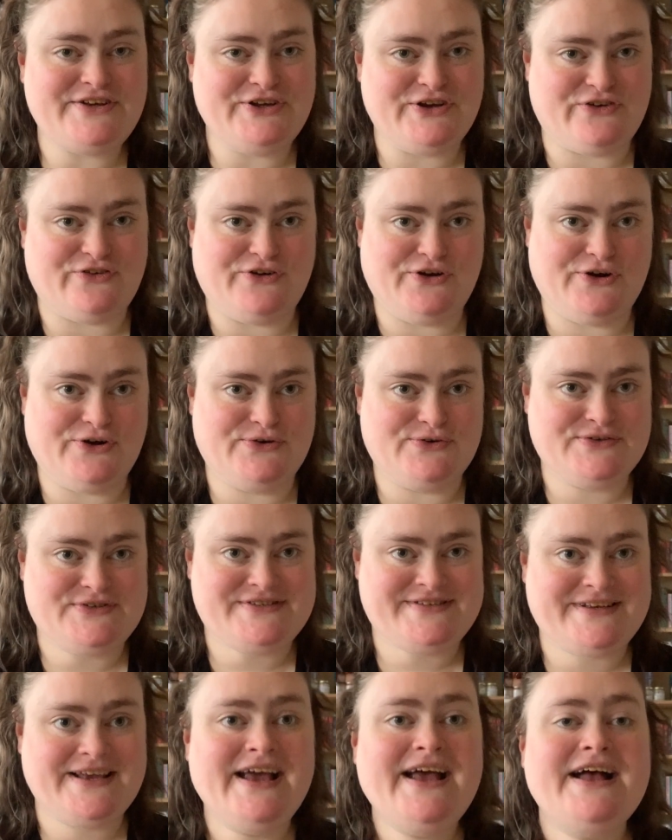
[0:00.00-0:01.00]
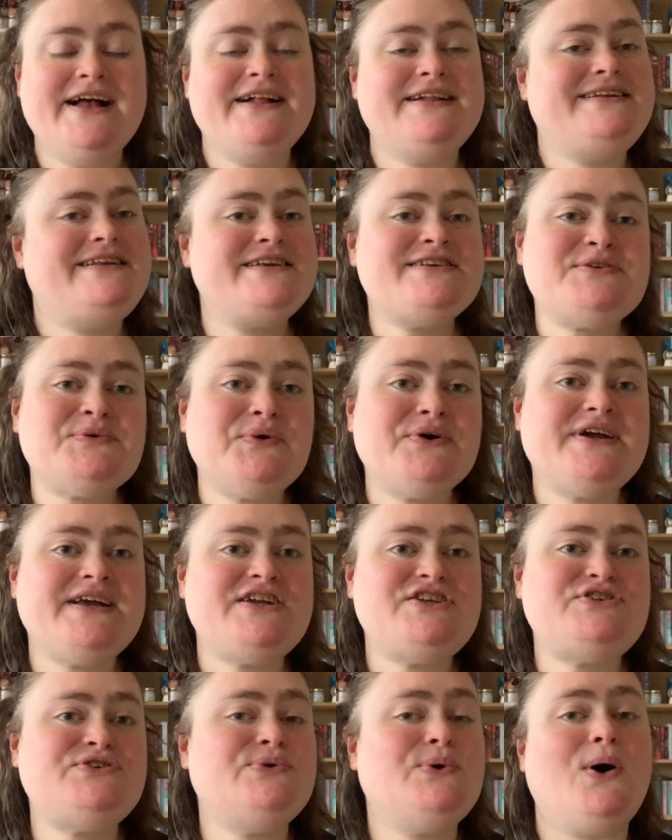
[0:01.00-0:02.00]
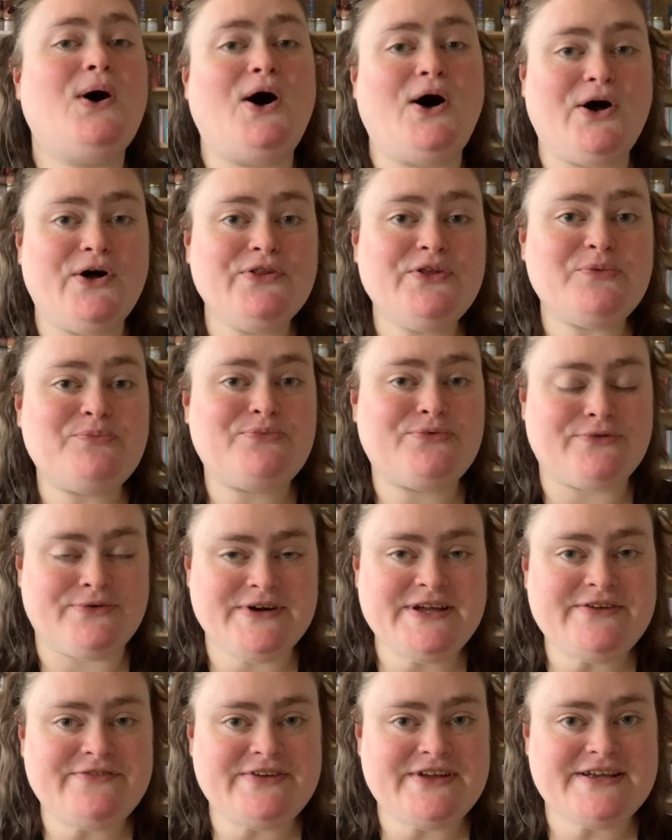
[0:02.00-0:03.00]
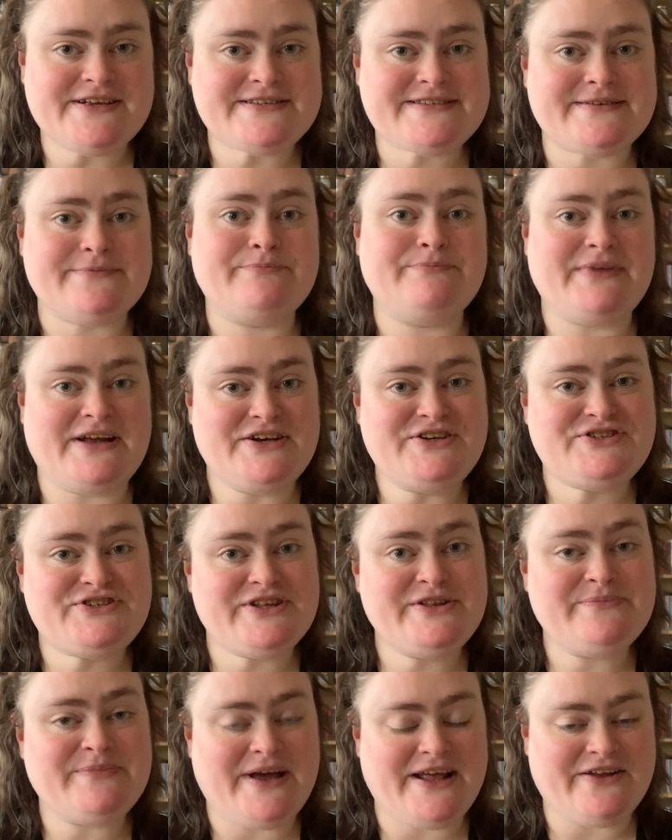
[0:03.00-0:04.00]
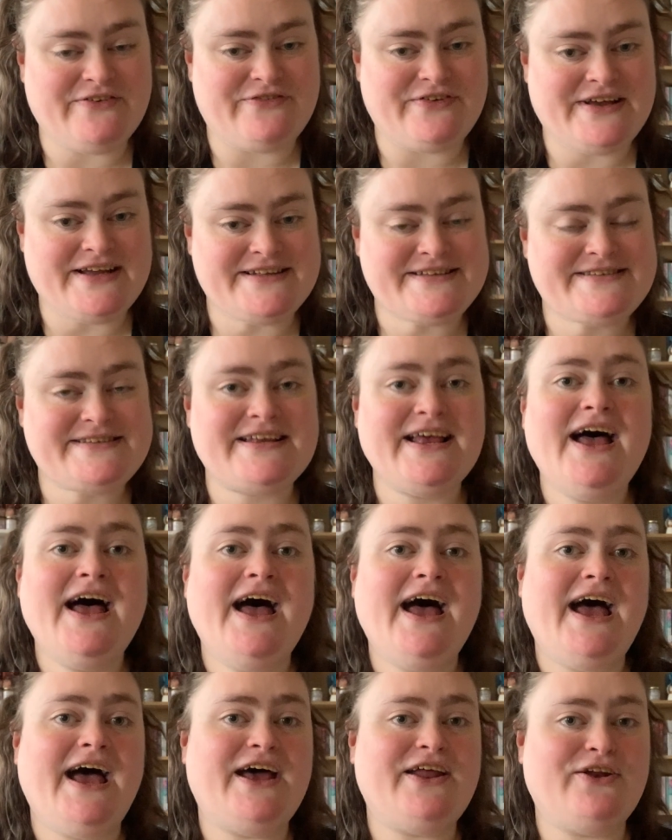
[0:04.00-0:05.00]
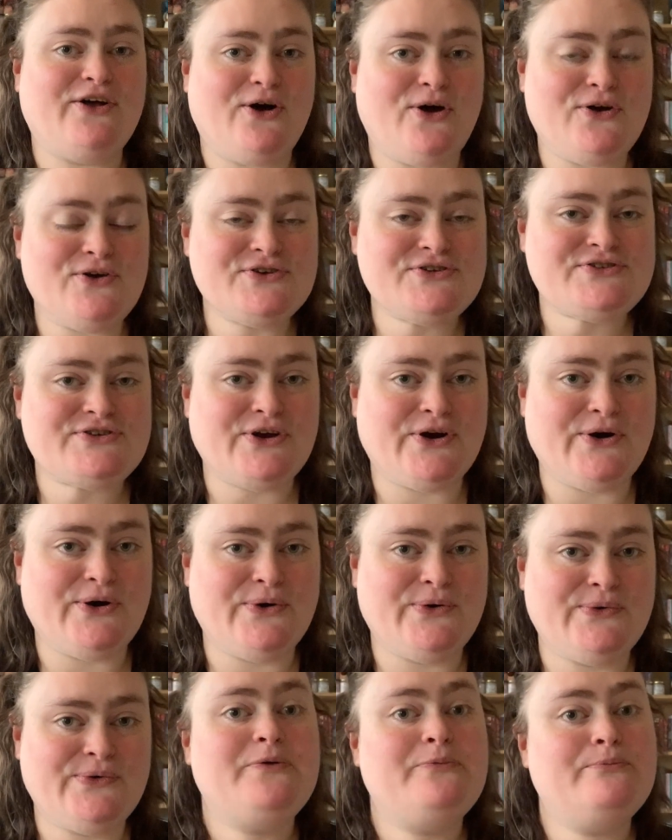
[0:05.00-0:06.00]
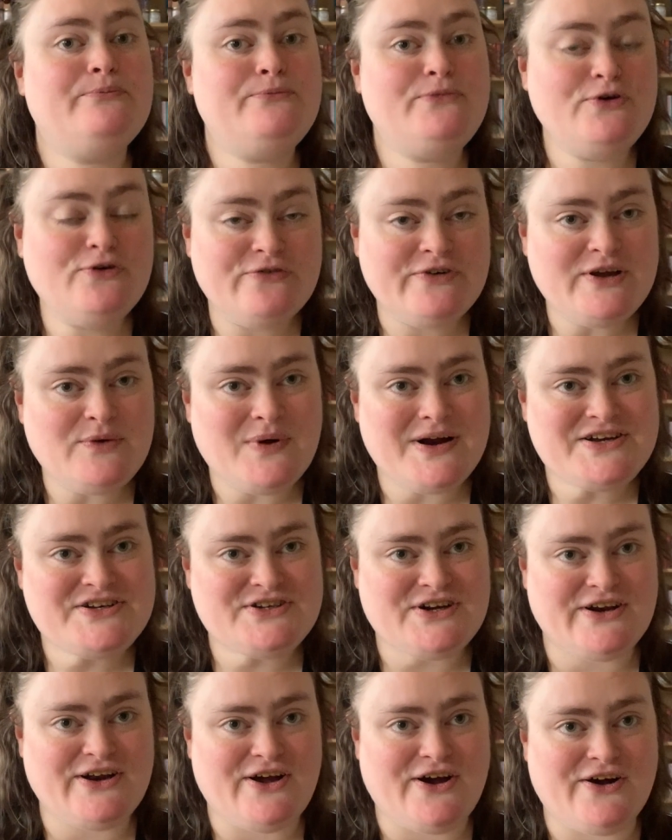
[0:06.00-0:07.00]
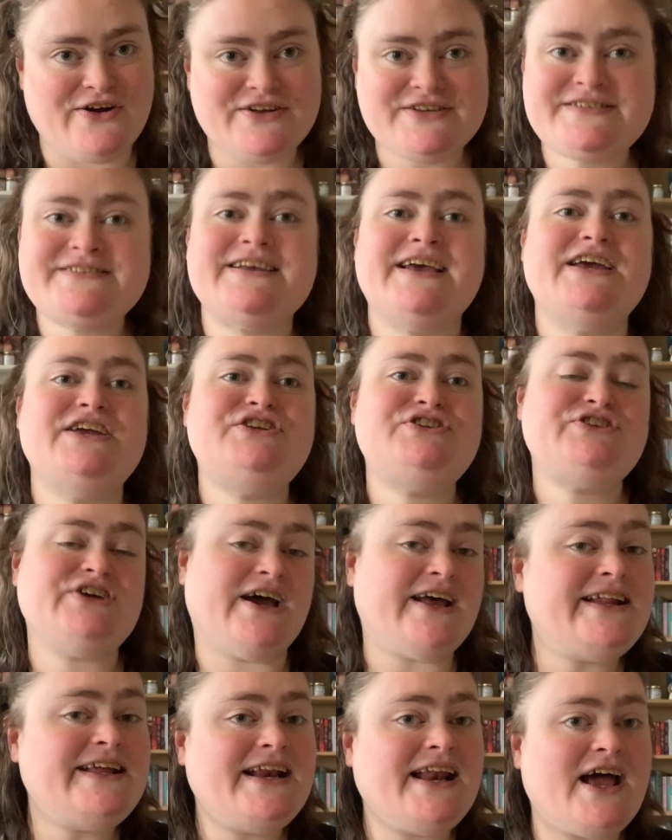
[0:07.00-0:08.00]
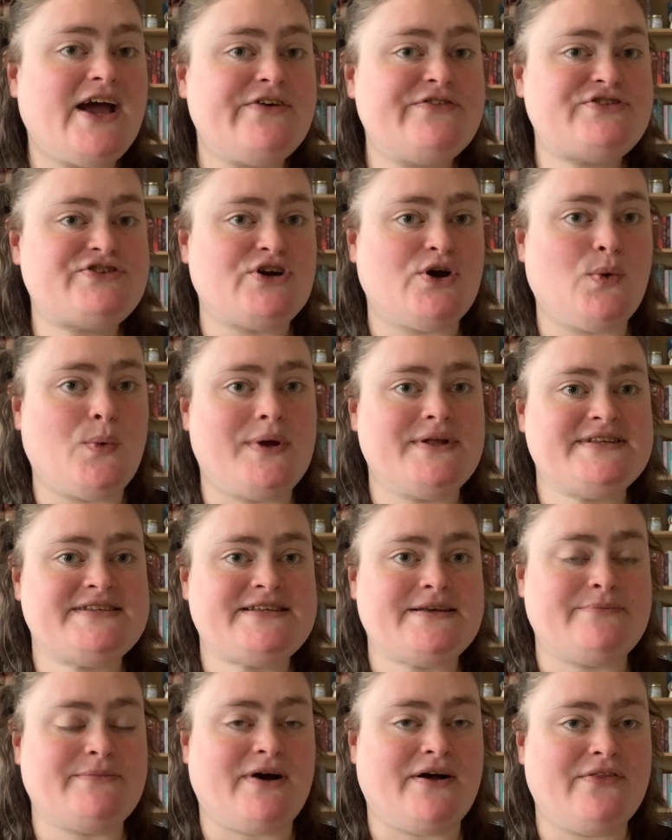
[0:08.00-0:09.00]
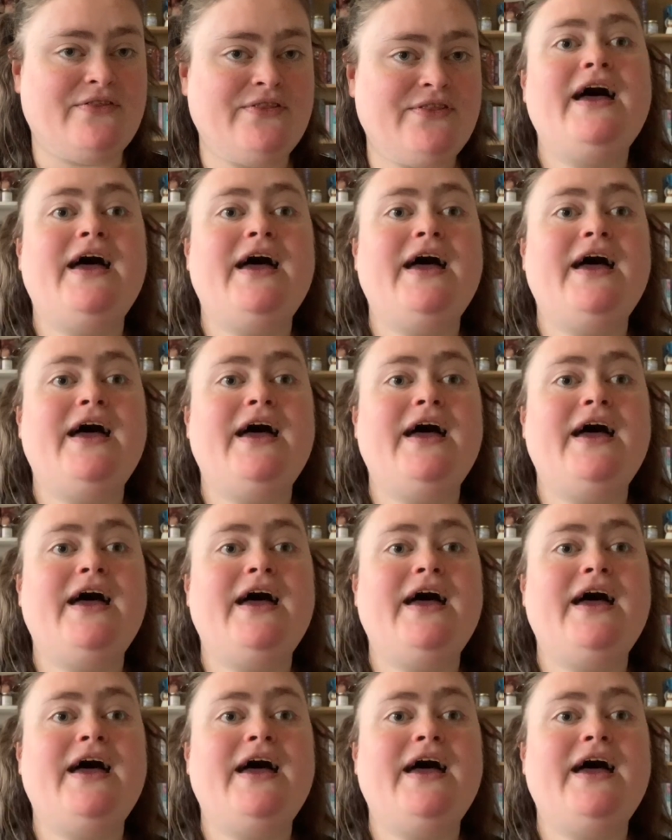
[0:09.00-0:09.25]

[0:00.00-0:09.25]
euros. This will get you all the previous mentioned benefits and also movie watch-alongs, a chatty live show once a month,